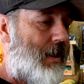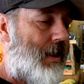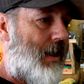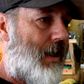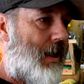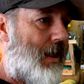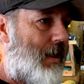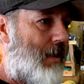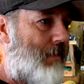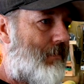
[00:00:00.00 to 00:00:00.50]

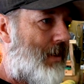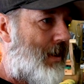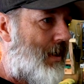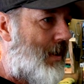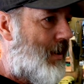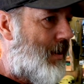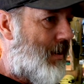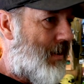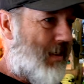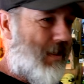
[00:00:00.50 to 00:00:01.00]

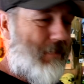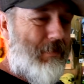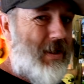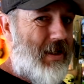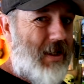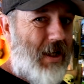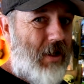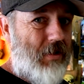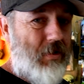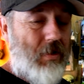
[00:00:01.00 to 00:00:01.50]
Let me
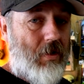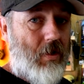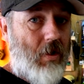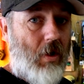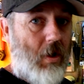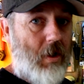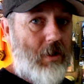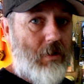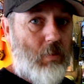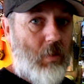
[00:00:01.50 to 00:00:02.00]
know, you
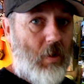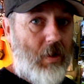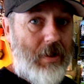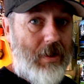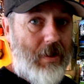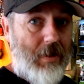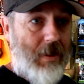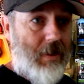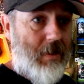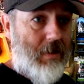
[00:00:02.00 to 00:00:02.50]
guys, what
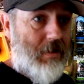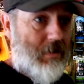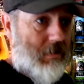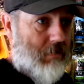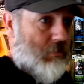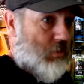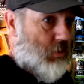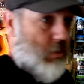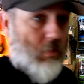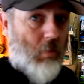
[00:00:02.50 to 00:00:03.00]
you think.
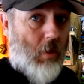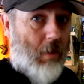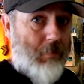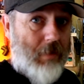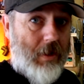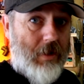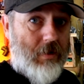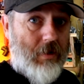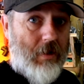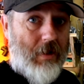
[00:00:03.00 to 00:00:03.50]
Do you want me
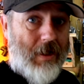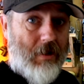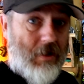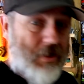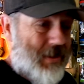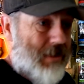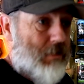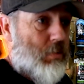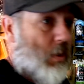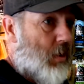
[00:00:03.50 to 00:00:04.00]
to do that?
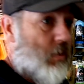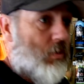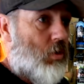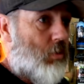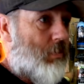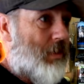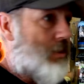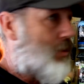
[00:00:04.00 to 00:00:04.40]
Because that's what I normally